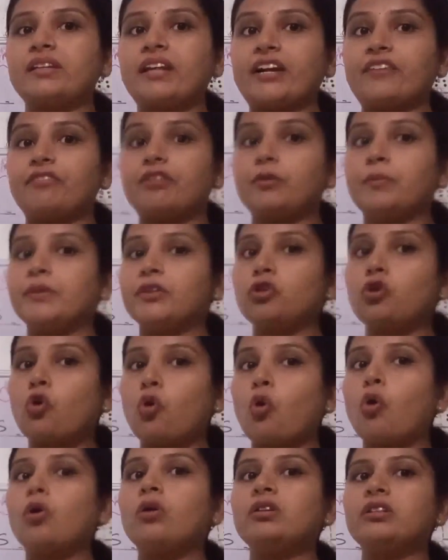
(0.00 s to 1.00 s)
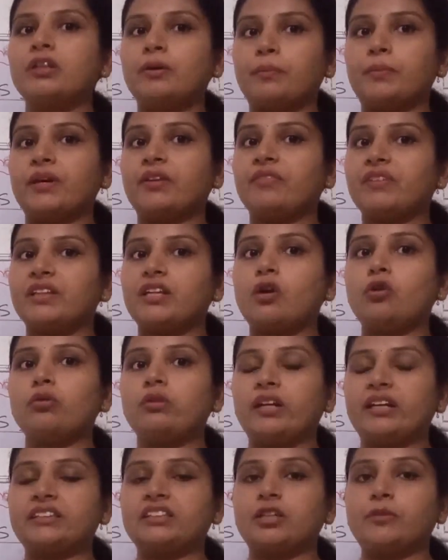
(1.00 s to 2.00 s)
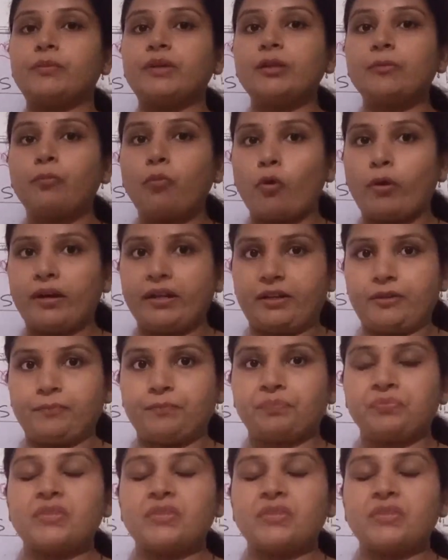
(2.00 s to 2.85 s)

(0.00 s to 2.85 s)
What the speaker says: that will be the whole number without decimal point.